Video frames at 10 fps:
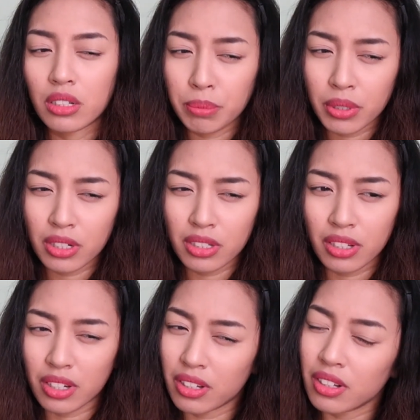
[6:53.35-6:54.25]
impressed
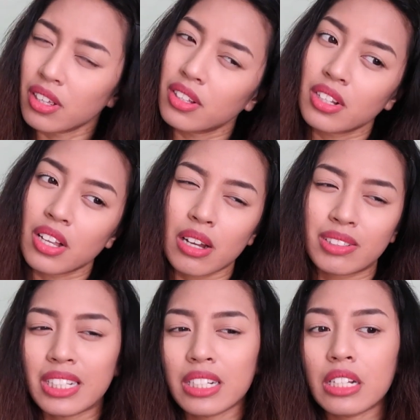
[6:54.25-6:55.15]
like I
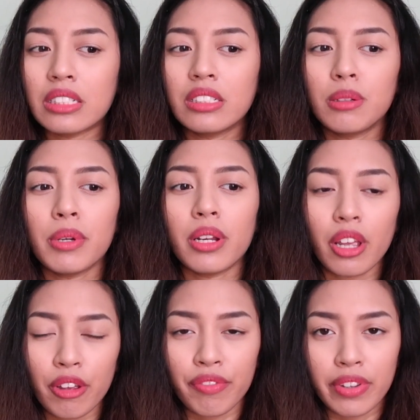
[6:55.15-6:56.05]
was like a little bit
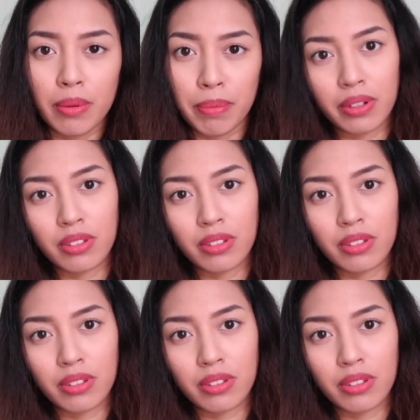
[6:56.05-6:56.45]
iffy about